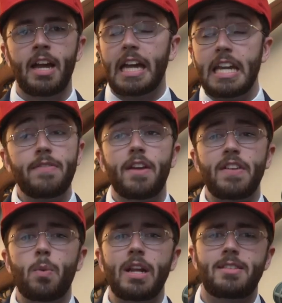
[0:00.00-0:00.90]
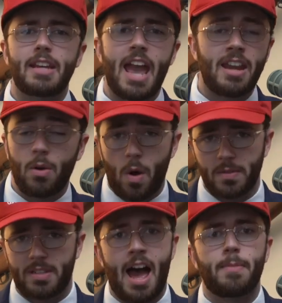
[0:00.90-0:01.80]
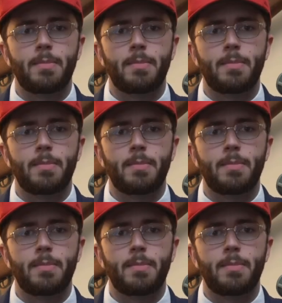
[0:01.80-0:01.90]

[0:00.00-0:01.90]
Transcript: And even if he wins again, it won't stop.